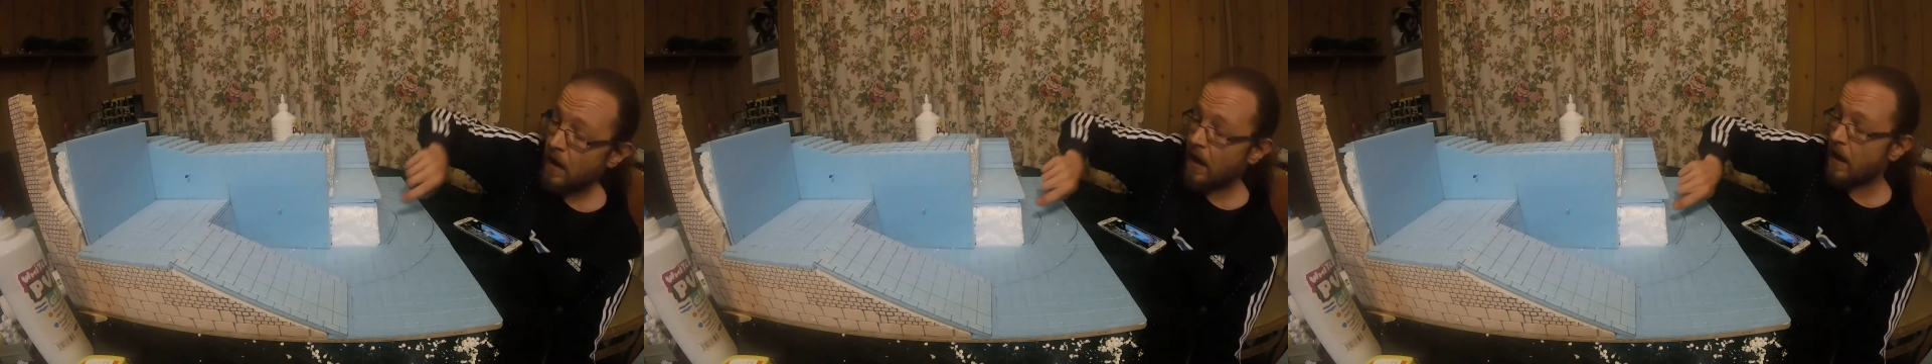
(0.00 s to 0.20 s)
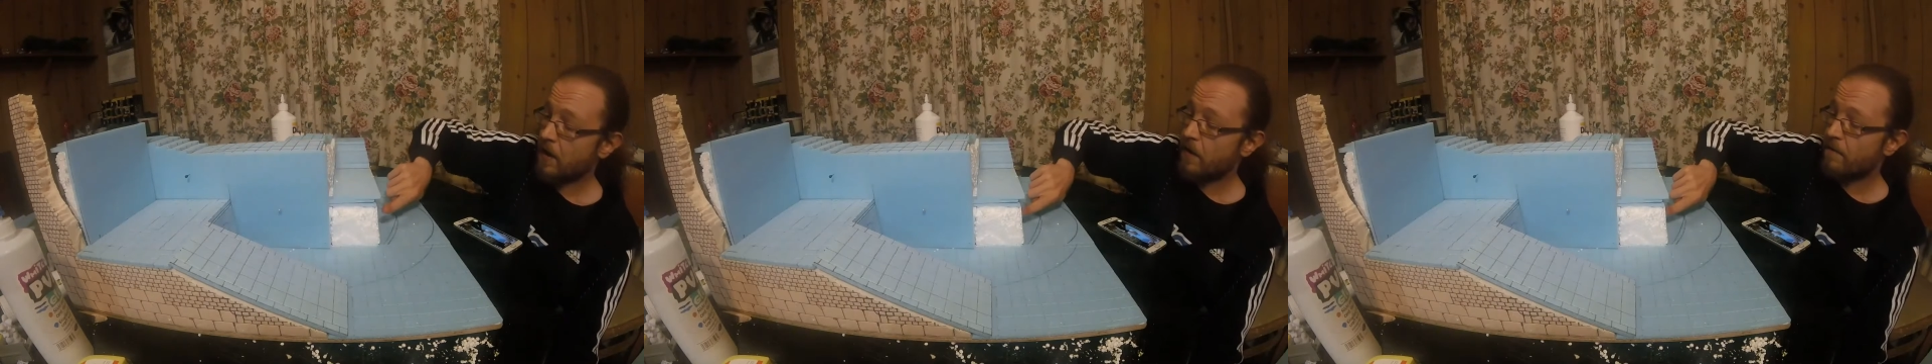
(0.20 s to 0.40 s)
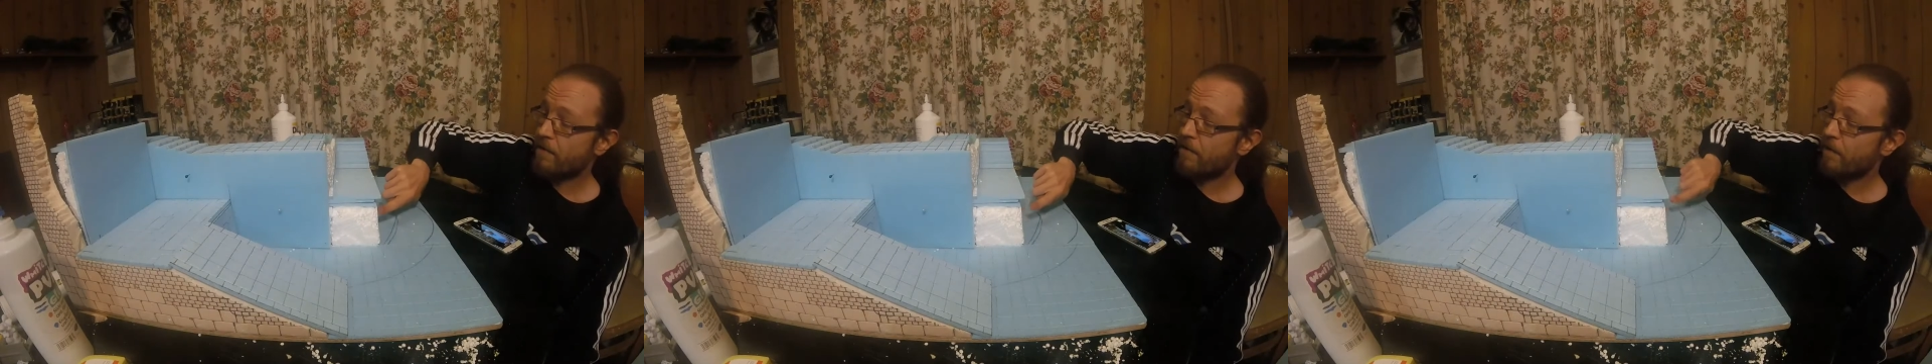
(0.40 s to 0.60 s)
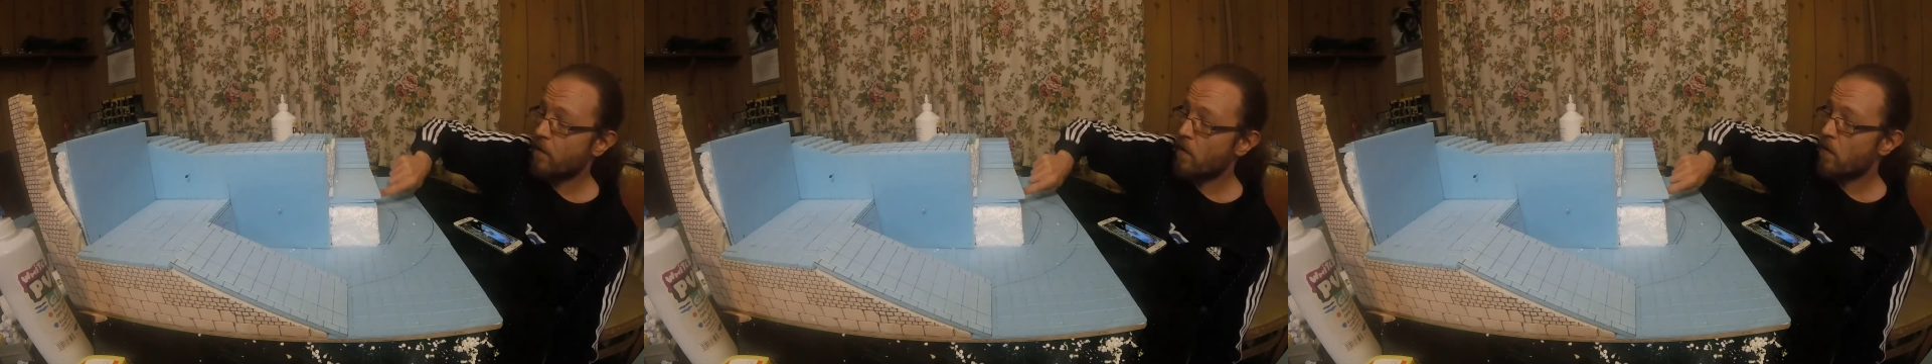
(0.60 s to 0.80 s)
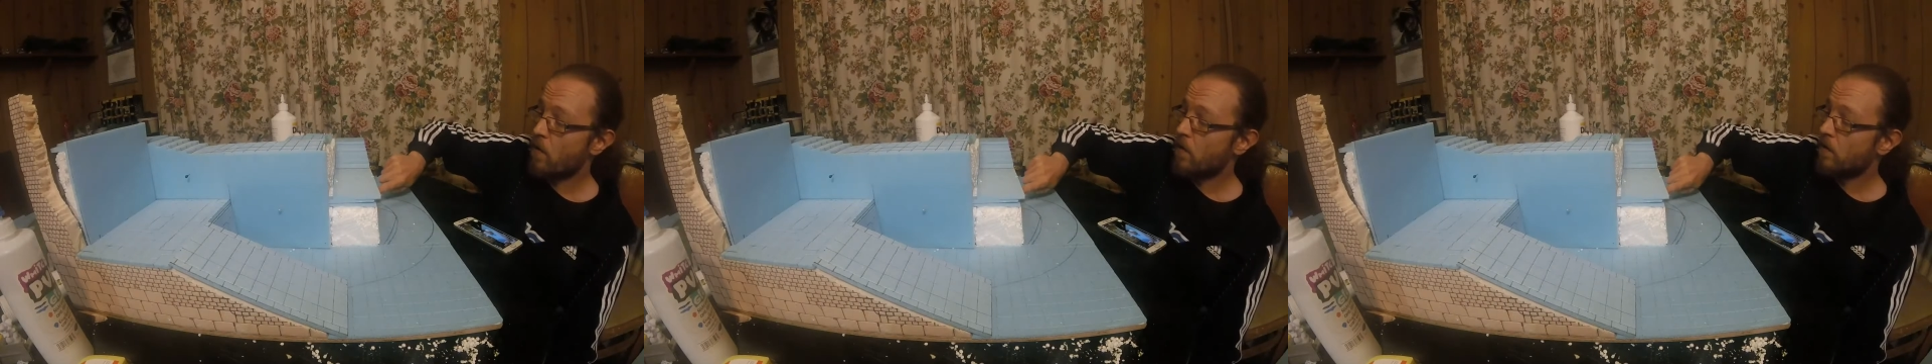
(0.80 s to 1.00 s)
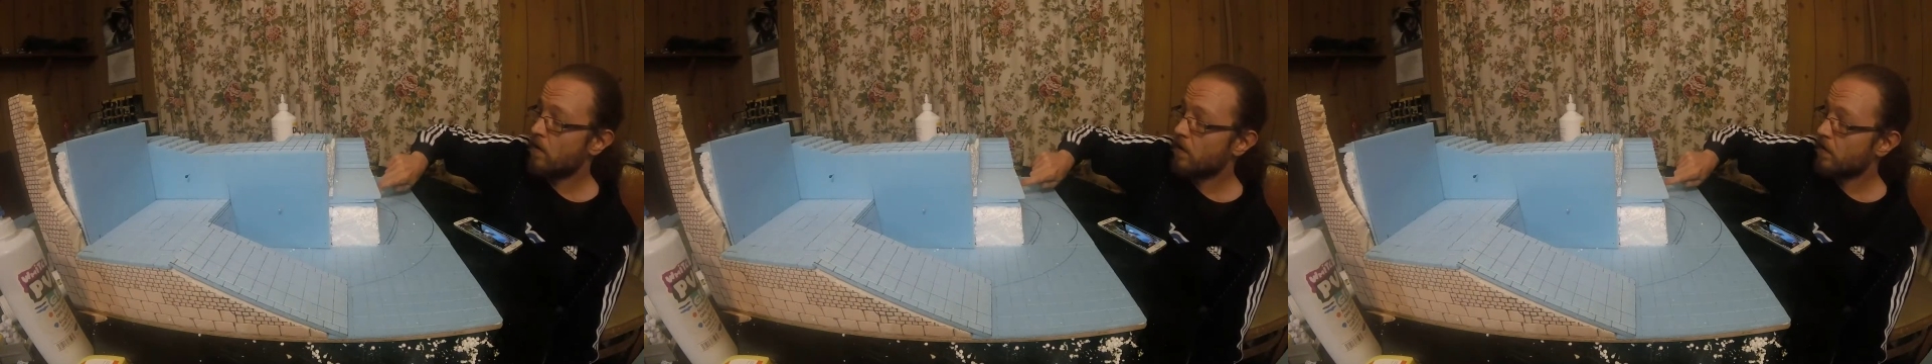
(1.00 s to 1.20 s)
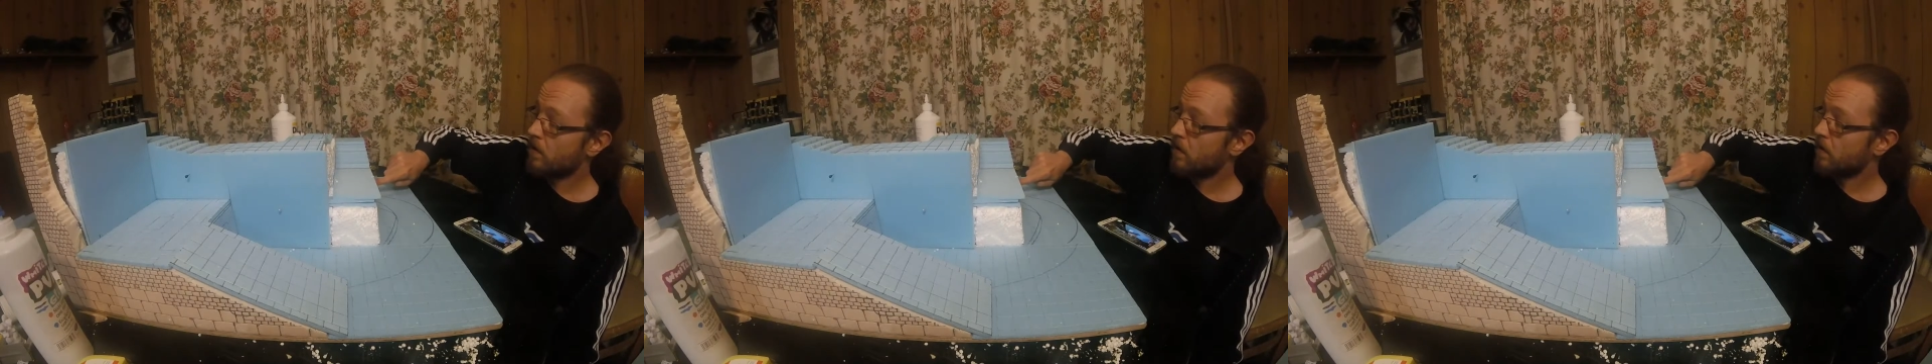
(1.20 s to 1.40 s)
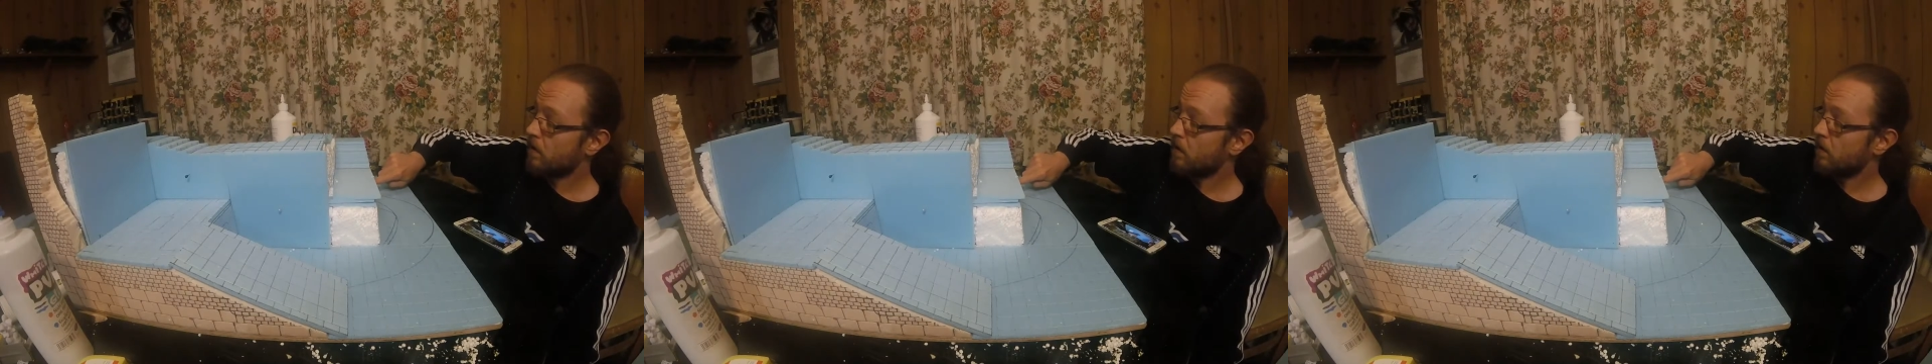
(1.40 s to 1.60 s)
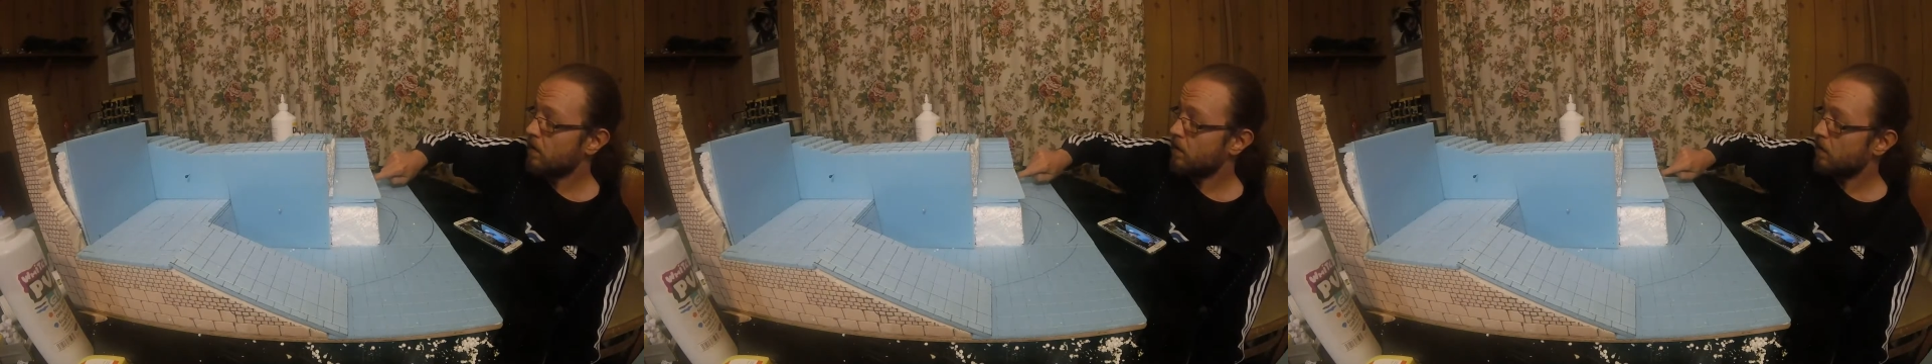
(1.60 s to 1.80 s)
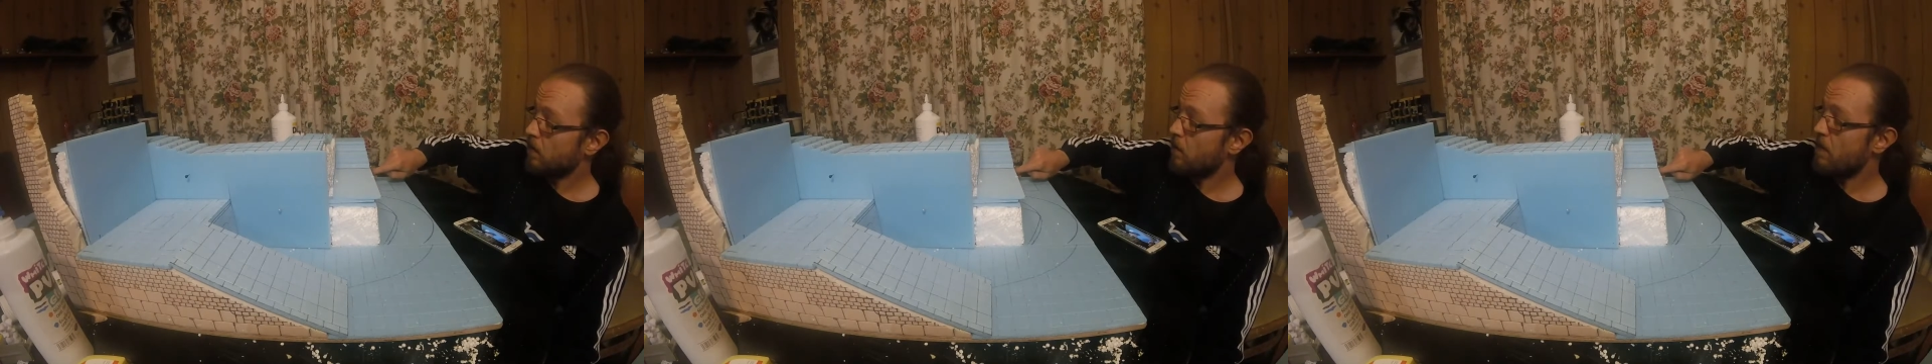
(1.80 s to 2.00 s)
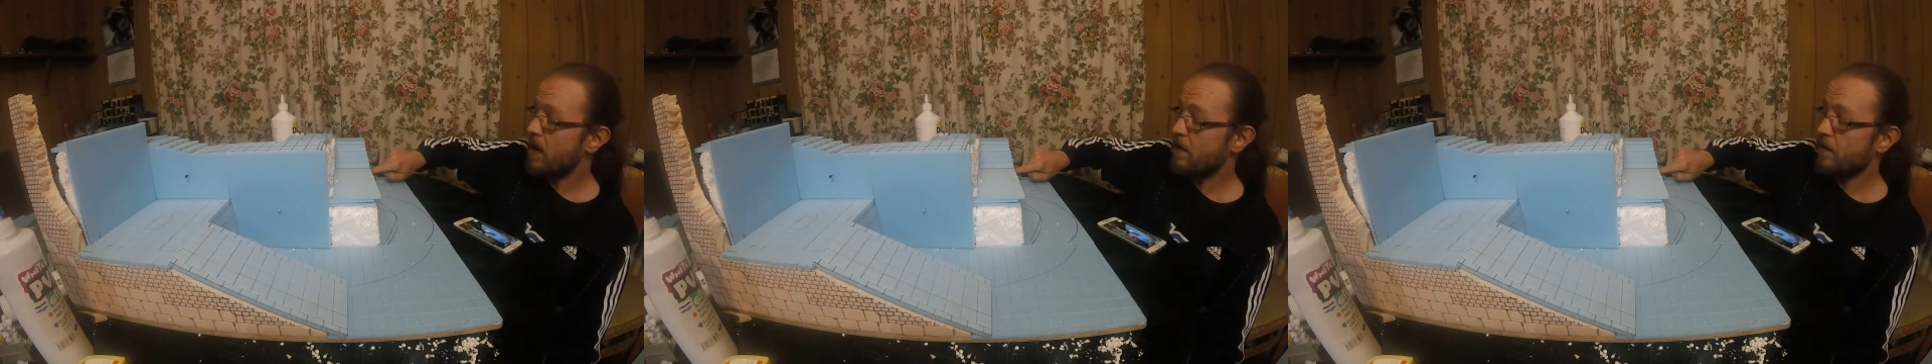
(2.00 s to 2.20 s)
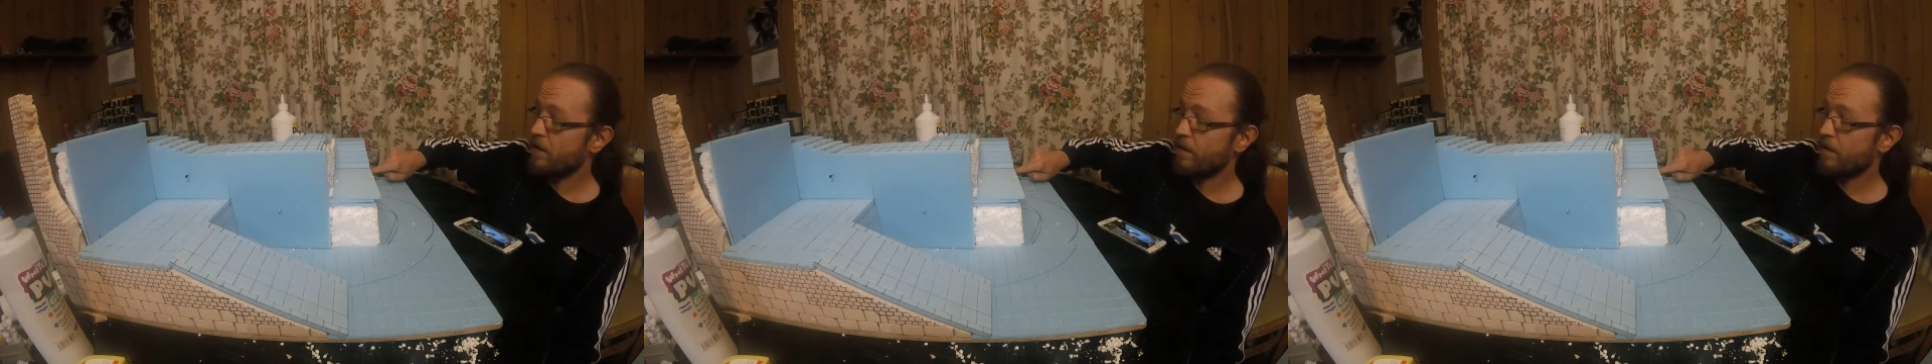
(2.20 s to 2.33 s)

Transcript: and then 4 or maybe